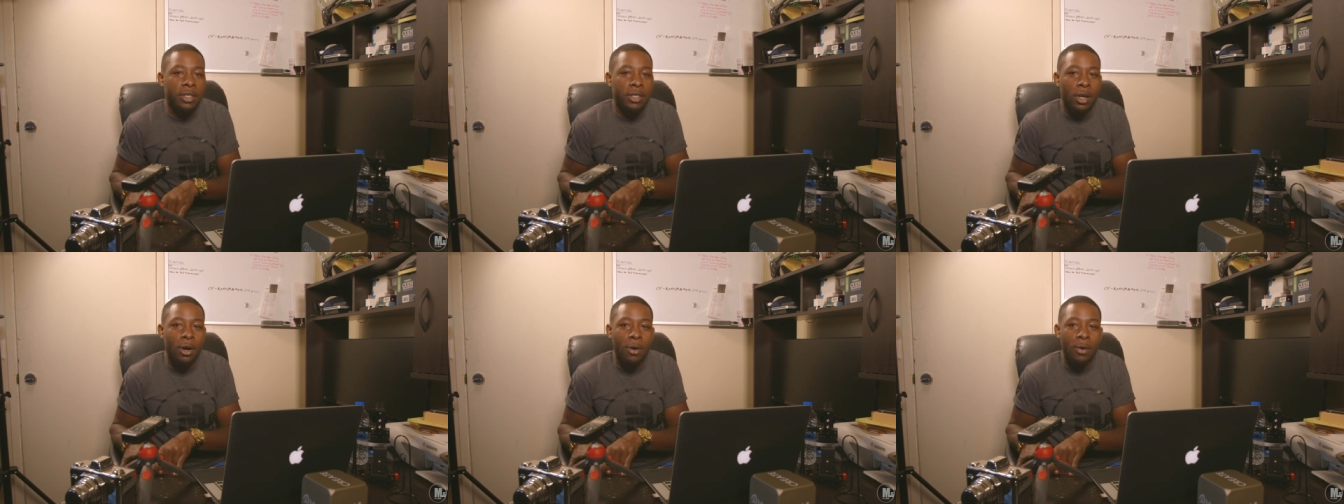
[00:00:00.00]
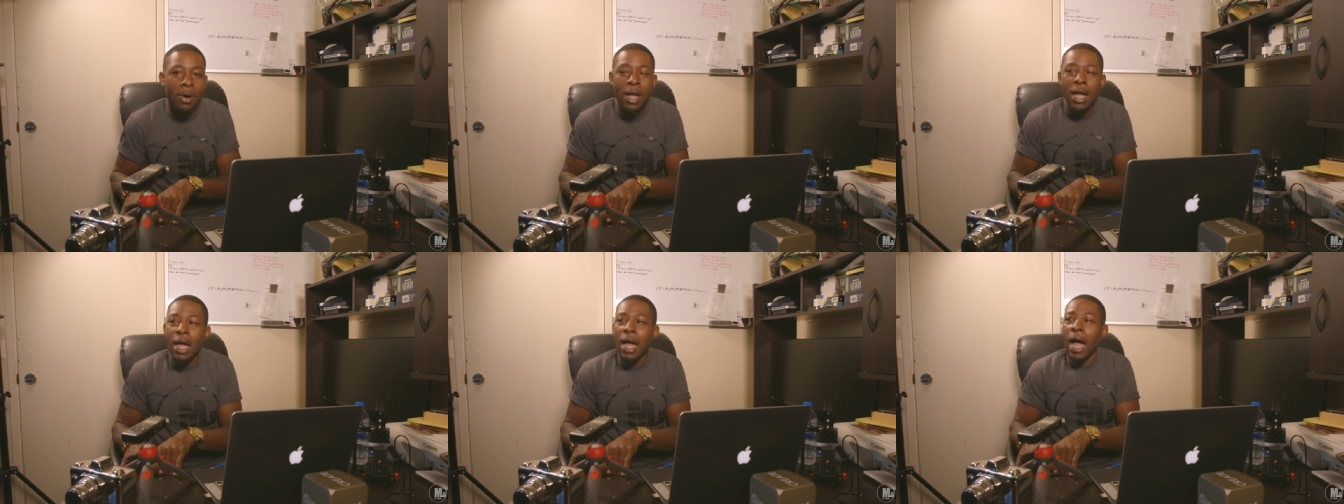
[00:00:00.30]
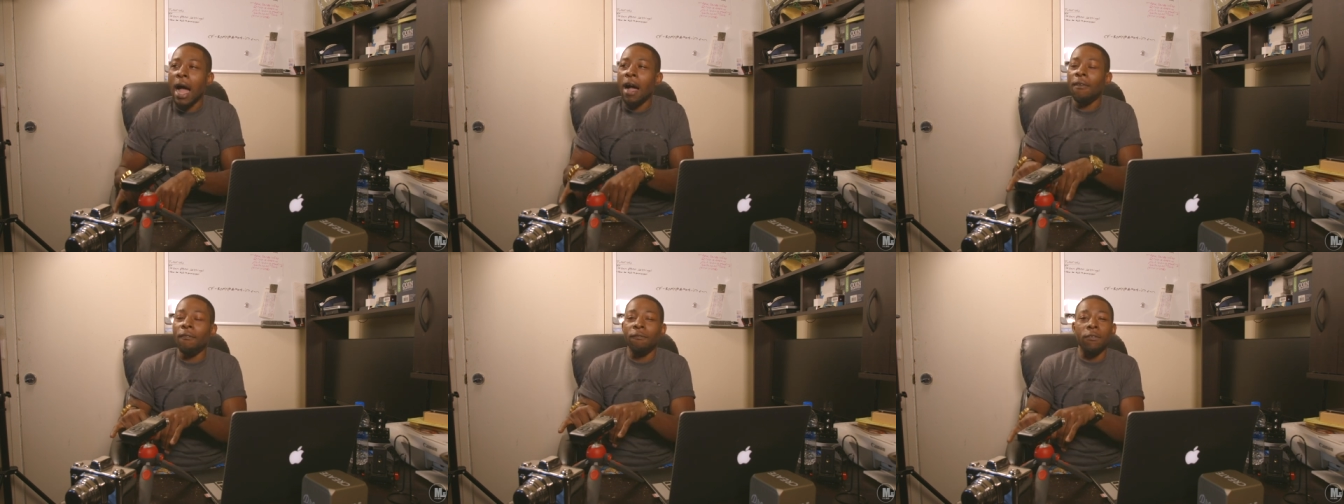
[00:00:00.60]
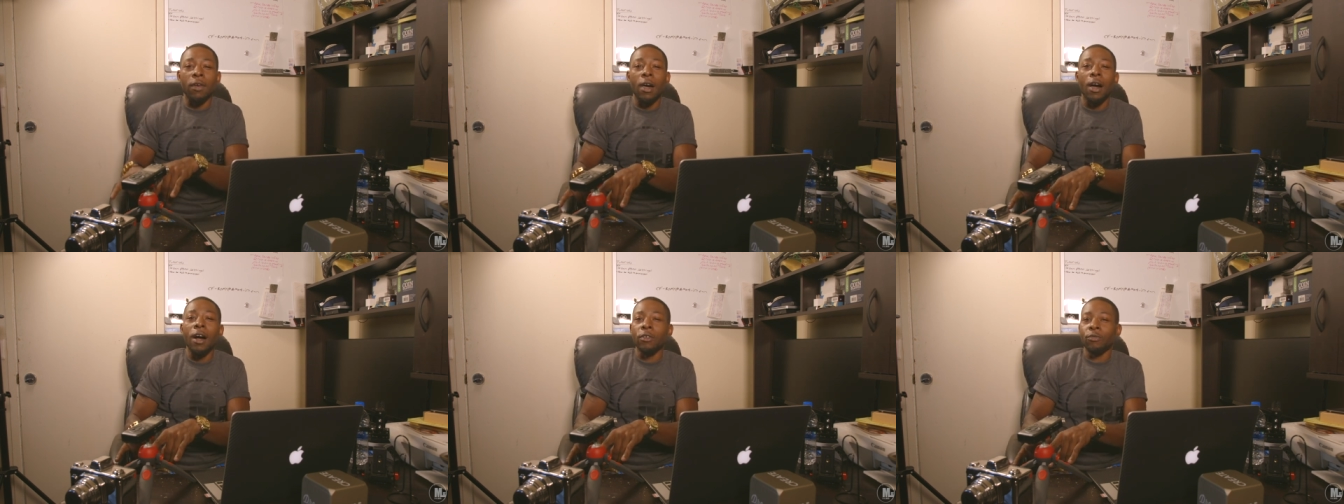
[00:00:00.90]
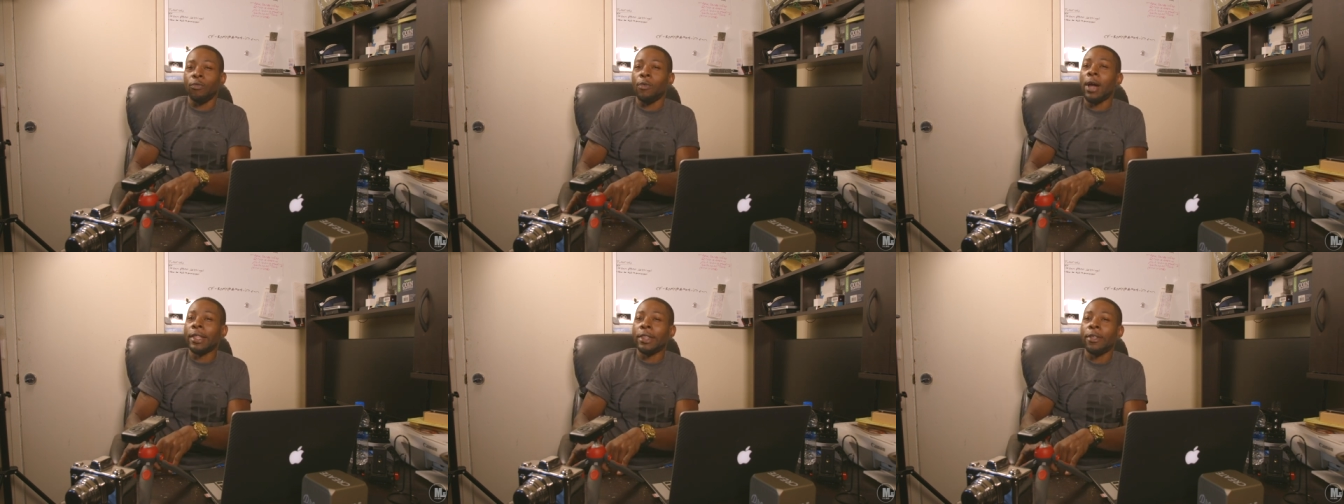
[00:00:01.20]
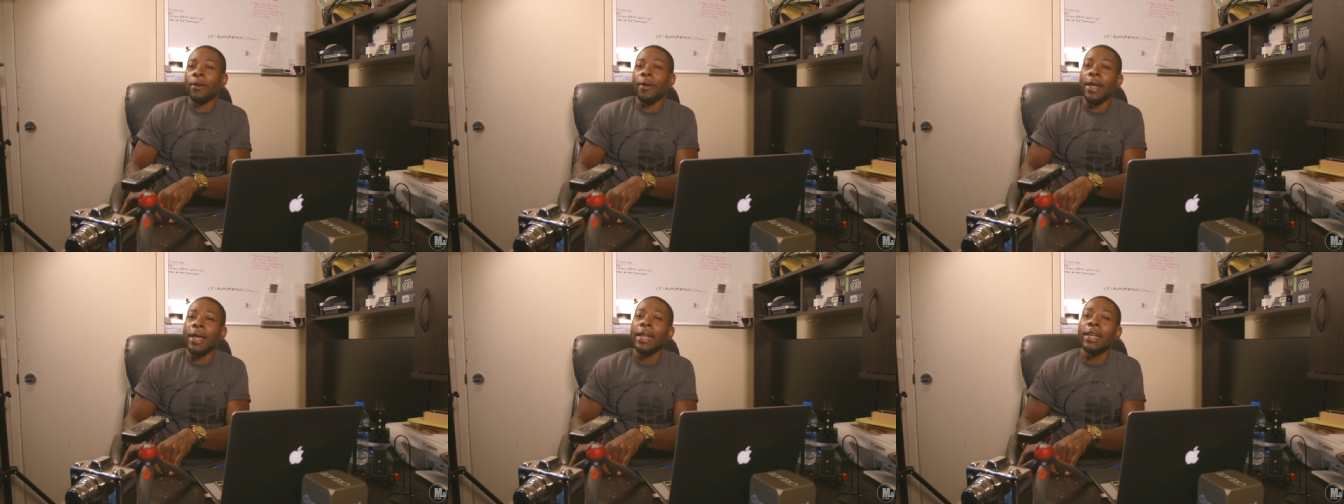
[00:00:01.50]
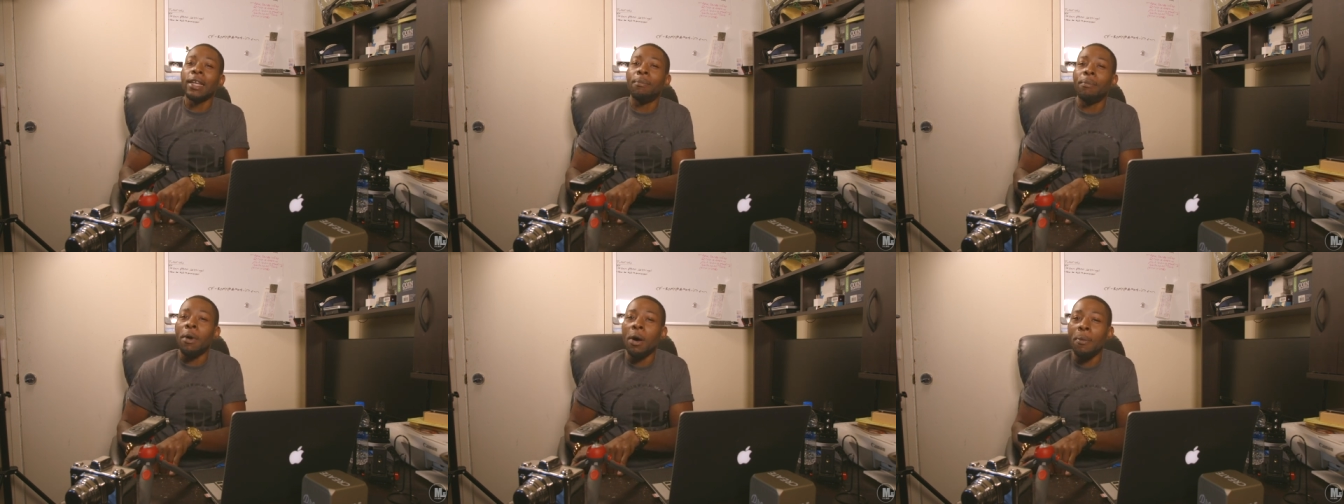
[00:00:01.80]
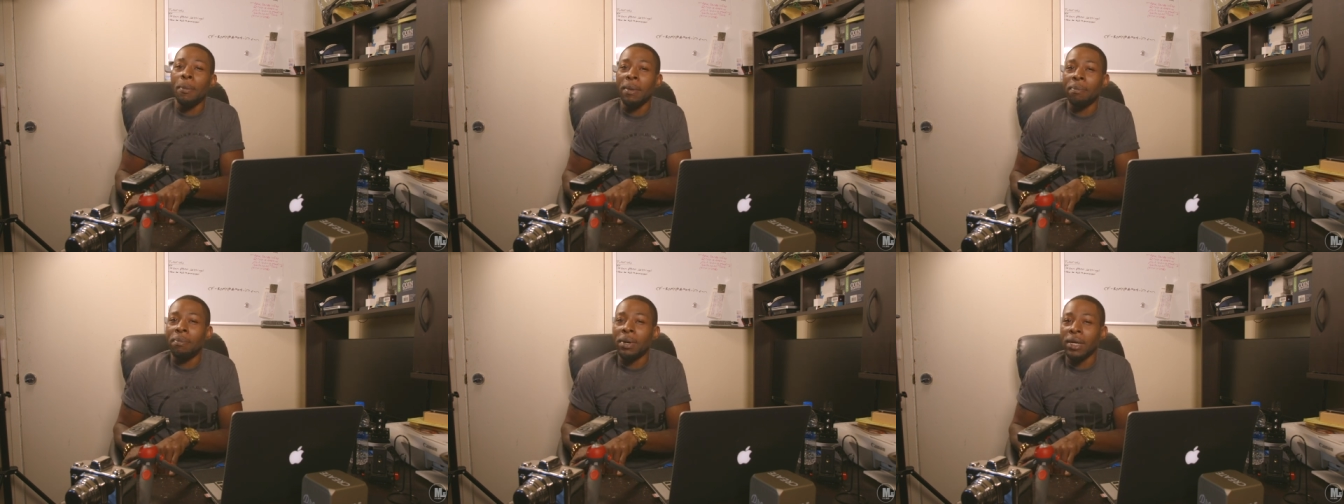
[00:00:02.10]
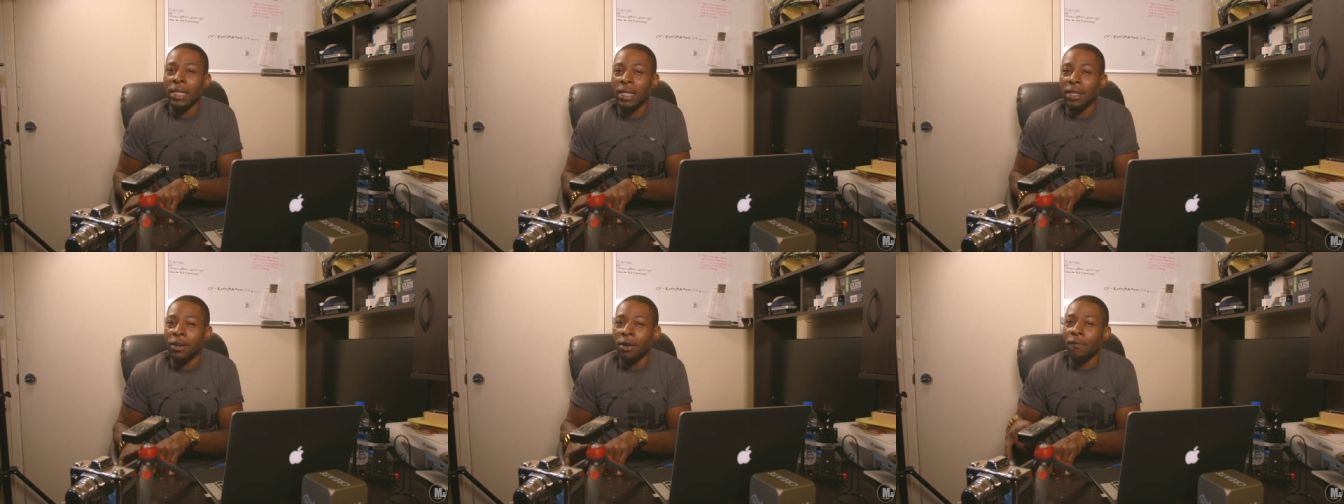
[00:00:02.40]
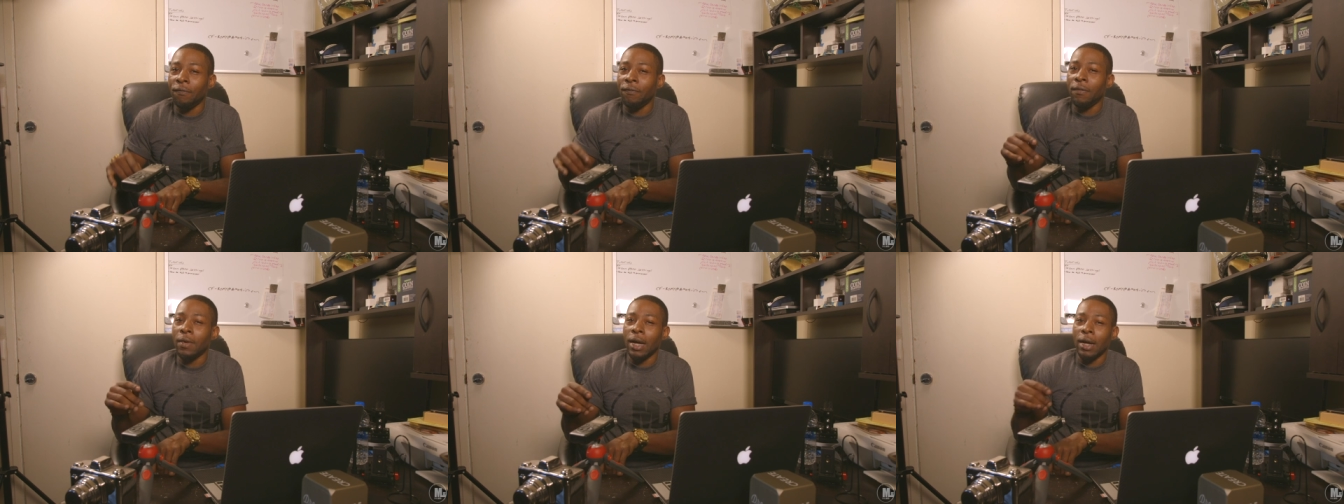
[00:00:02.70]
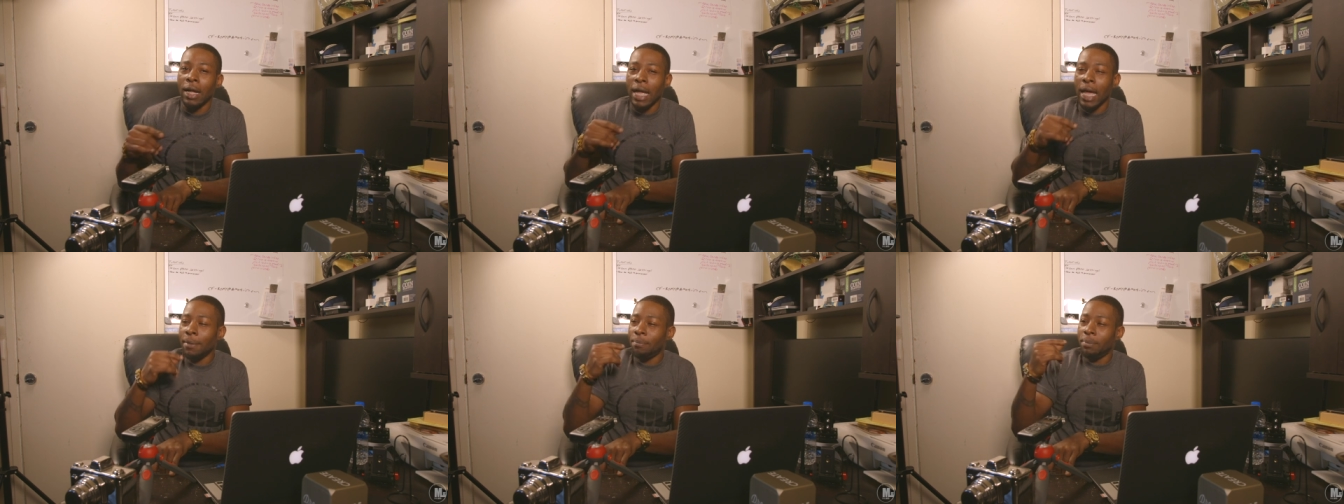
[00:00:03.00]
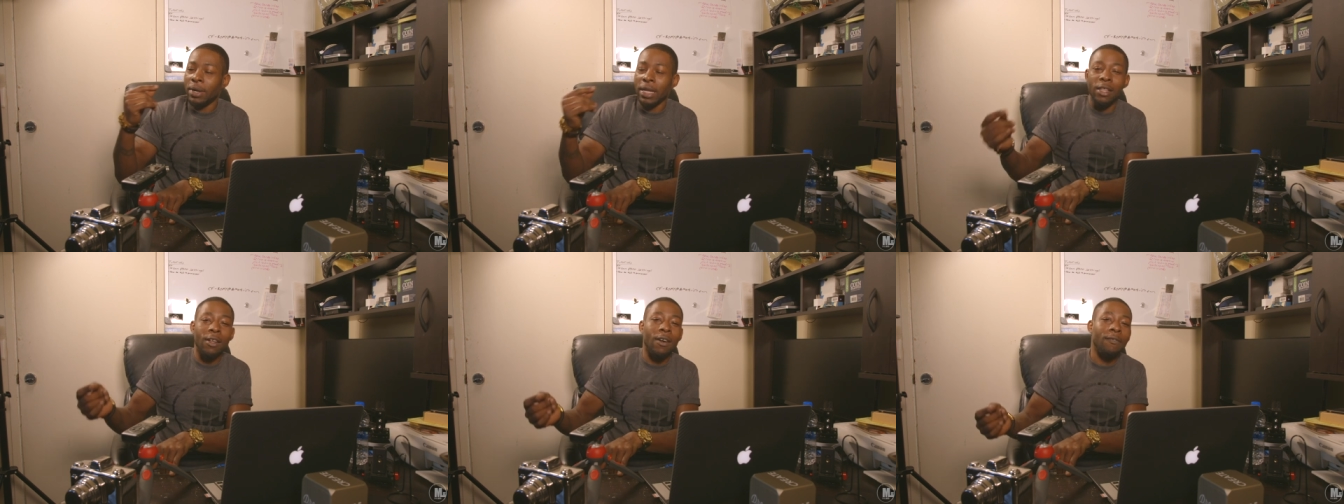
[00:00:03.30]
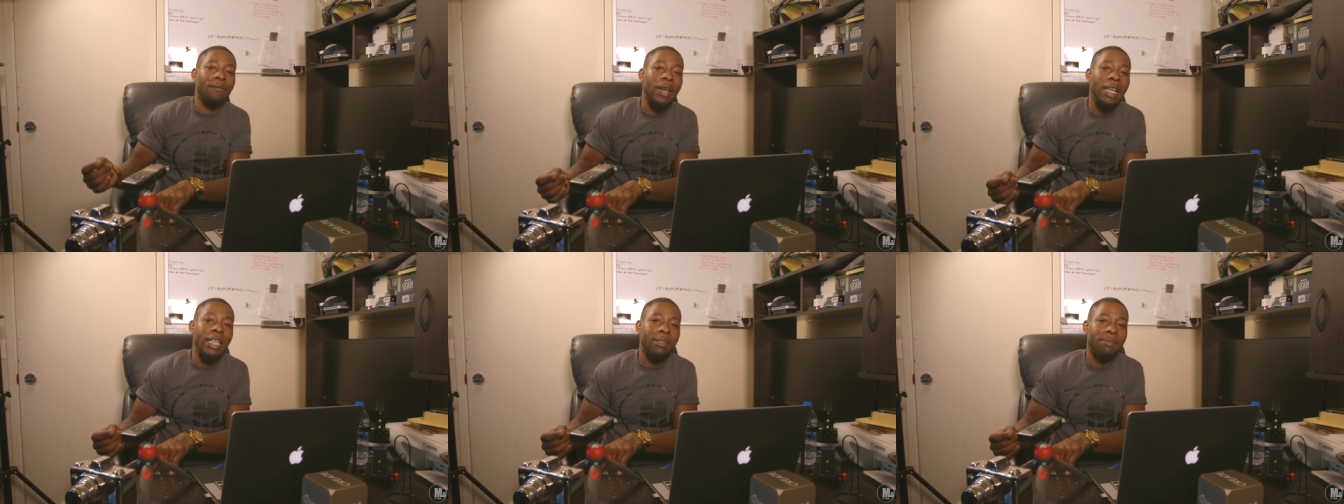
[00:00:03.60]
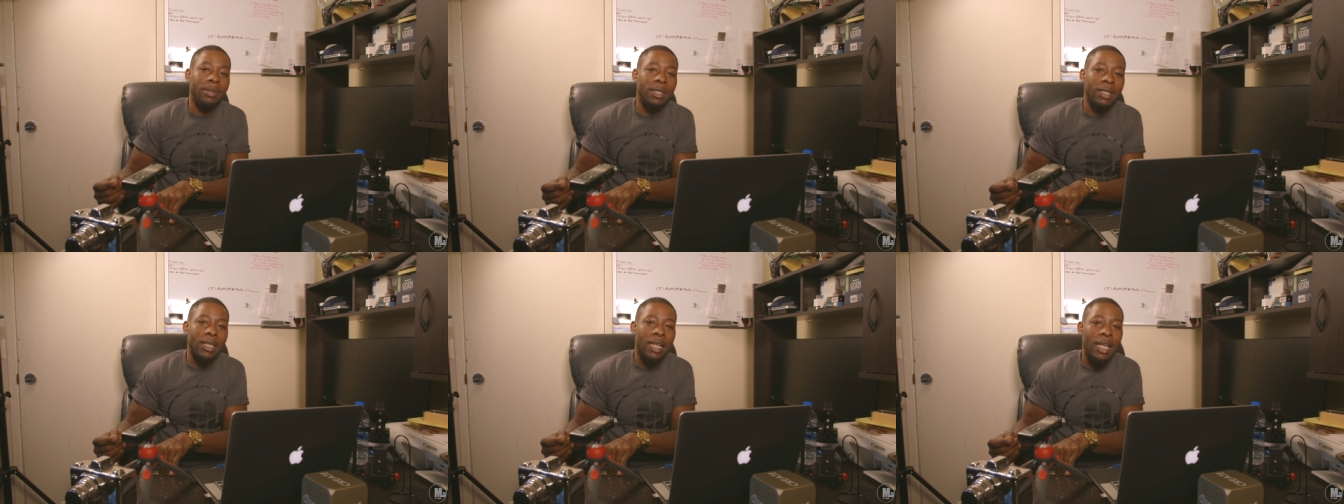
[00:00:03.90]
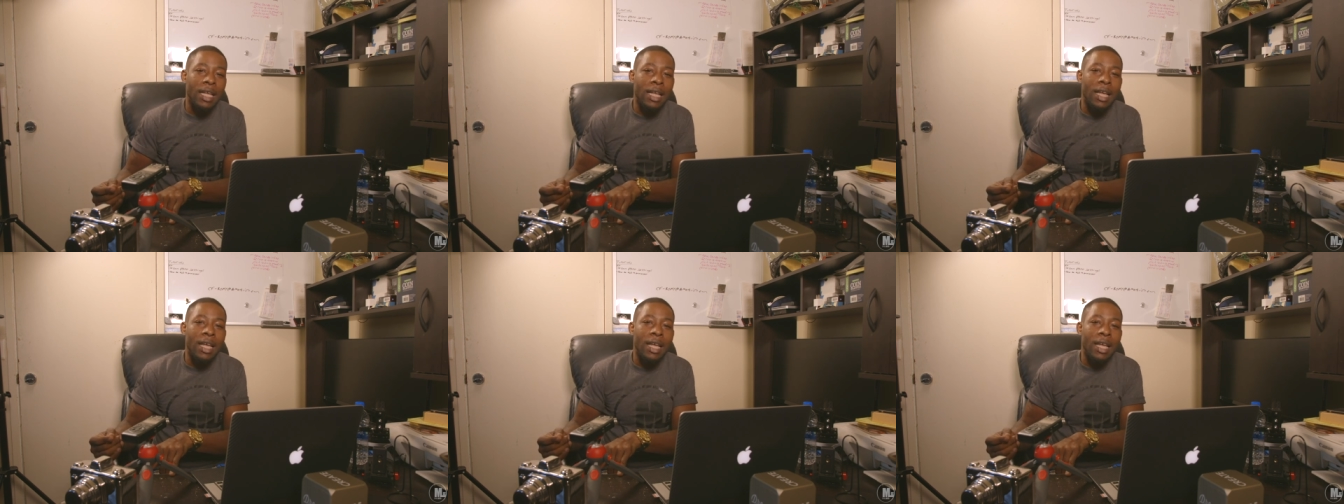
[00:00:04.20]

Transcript: So I vlogged right there in the moment, putting it on and putting it on Facebook